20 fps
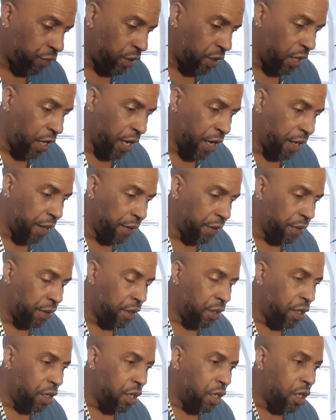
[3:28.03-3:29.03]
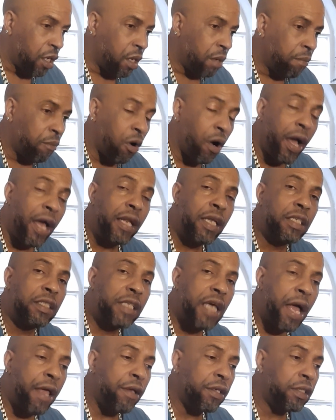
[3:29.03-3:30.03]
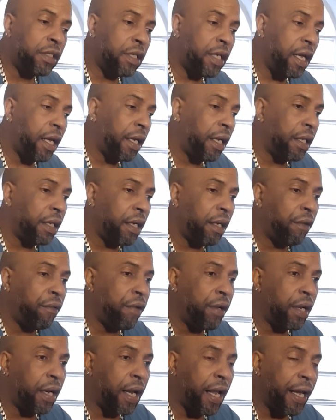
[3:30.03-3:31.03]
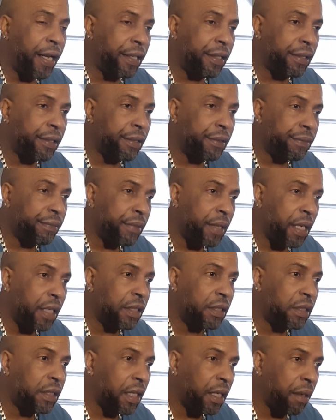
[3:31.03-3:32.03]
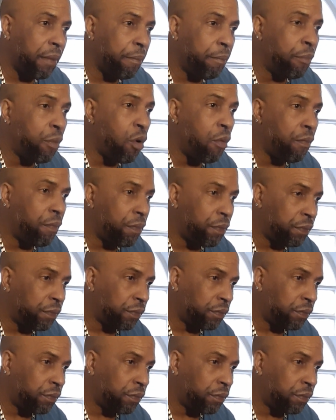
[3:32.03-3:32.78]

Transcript: Yeah? But anytime you see them get the green light and say, boom,